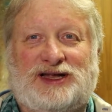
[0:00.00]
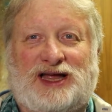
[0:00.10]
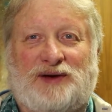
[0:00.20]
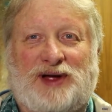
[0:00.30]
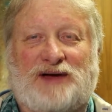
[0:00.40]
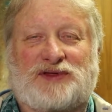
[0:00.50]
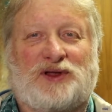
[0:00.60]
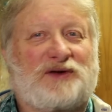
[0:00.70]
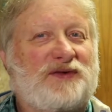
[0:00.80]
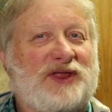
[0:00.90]
And we have to
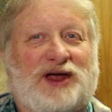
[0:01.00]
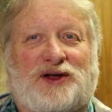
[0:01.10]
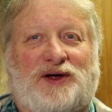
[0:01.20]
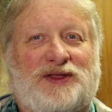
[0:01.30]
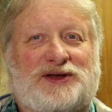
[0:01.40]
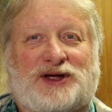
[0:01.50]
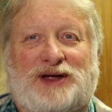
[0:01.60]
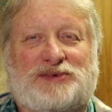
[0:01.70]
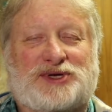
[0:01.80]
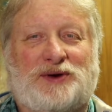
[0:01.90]
look for that all the
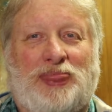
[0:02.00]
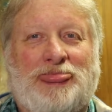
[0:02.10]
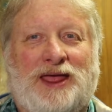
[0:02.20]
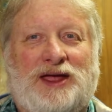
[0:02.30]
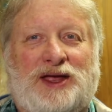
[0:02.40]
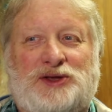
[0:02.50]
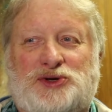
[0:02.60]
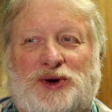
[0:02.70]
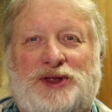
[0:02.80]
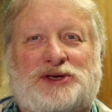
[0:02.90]
time. So
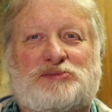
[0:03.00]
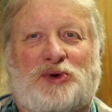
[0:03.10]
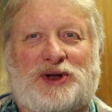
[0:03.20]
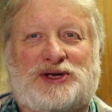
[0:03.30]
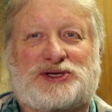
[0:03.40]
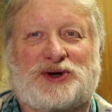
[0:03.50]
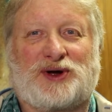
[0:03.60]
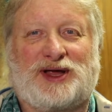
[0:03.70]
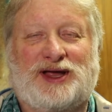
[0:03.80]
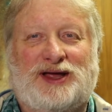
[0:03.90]
enjoy this morning's
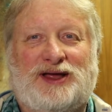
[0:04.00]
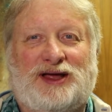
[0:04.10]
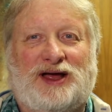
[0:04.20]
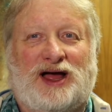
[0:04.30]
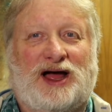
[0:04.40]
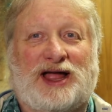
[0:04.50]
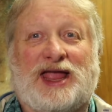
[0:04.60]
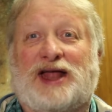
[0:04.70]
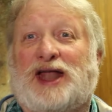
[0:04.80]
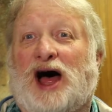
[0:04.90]
story.
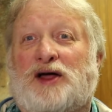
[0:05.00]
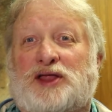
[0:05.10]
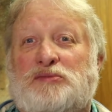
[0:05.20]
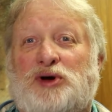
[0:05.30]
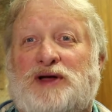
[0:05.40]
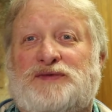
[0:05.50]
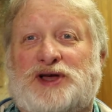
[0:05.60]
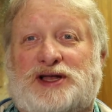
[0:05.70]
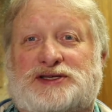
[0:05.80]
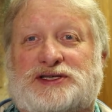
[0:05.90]
Again, out of the book of
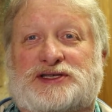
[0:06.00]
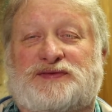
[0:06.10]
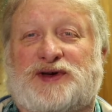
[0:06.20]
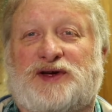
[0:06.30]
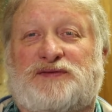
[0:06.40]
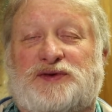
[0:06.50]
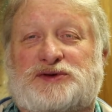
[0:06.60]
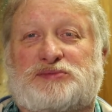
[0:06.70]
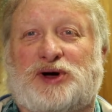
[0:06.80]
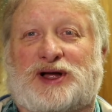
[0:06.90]
Genesis, the very
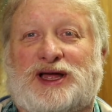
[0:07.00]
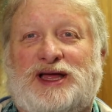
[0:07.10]
first book